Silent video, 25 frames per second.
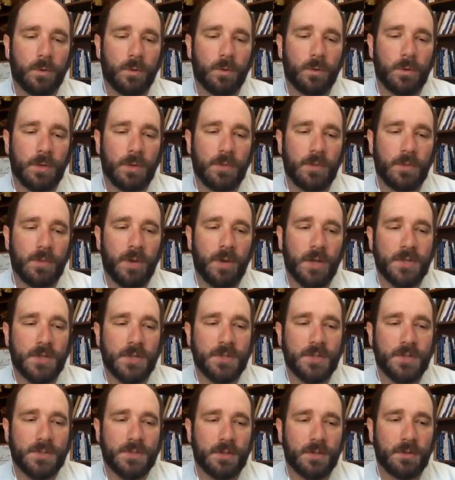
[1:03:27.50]
in the
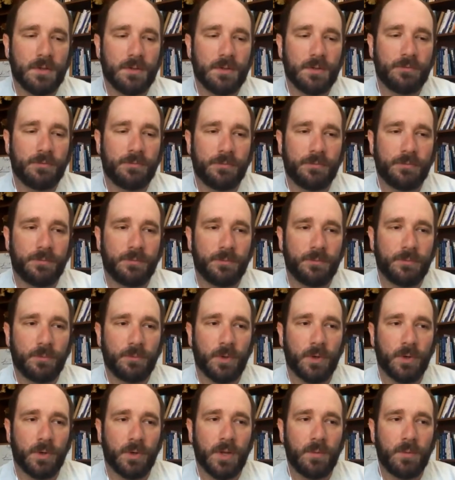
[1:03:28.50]
process of
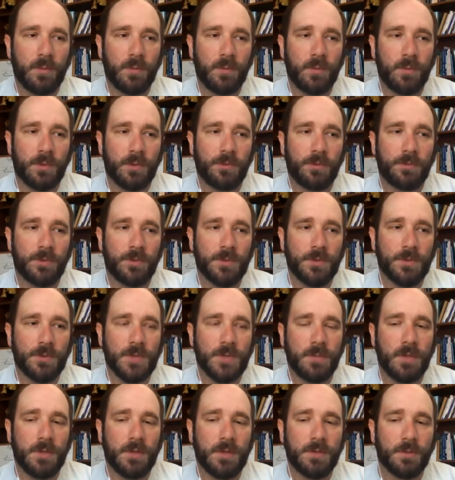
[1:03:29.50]
working with
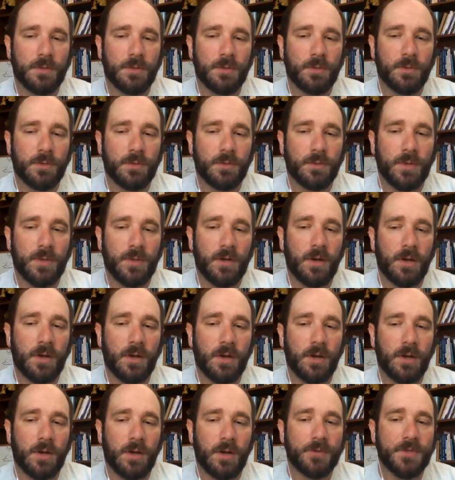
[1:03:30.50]
UCMP to create an
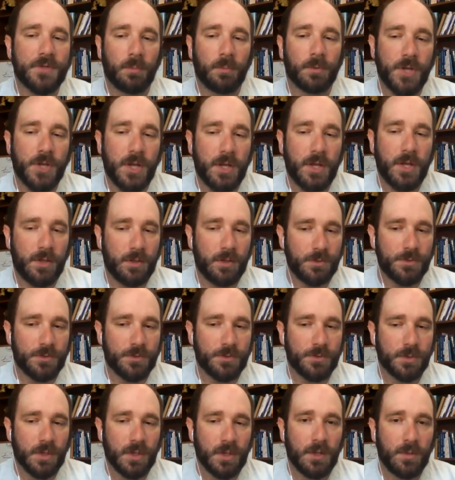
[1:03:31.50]
Understanding Global
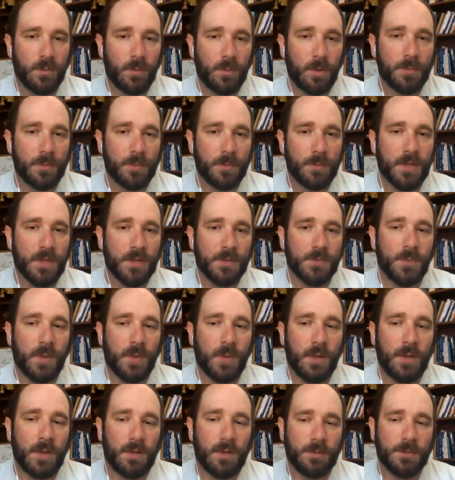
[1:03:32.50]
Change website as
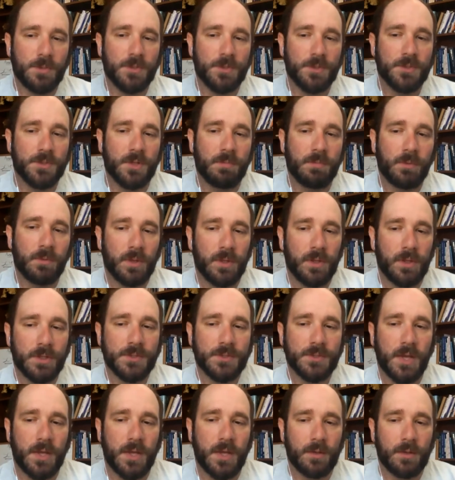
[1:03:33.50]
well, which is going to be really
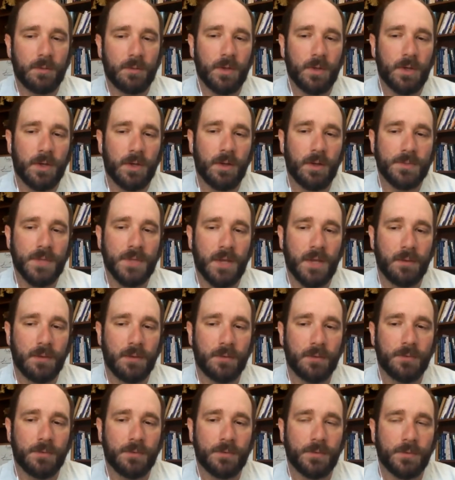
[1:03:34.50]
exciting when it comes
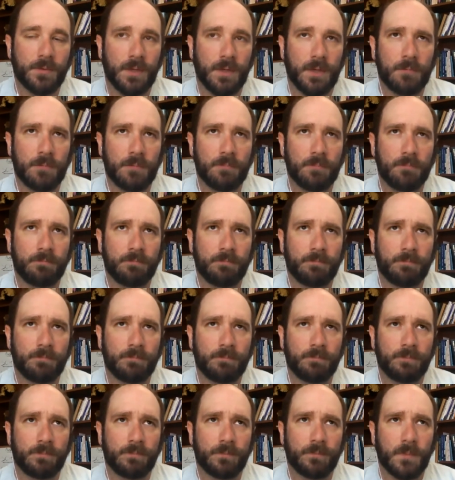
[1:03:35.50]
out. Um,
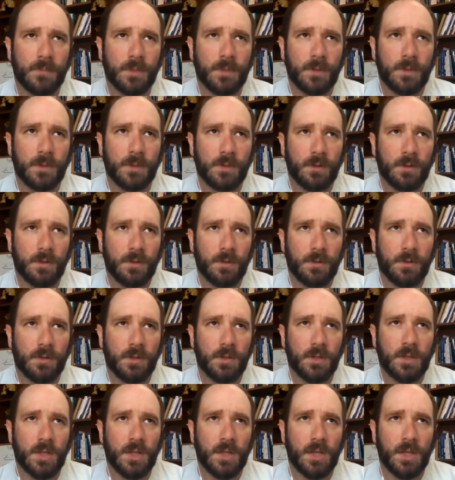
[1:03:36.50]

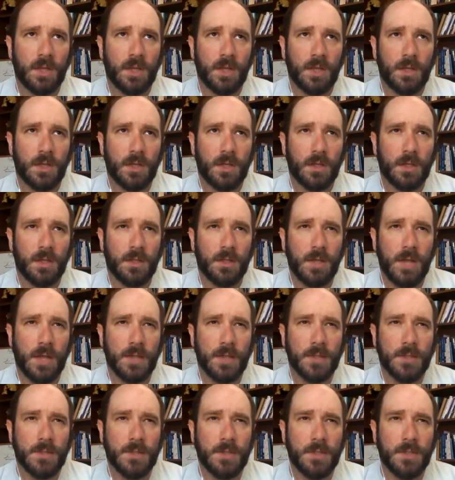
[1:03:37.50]
I think next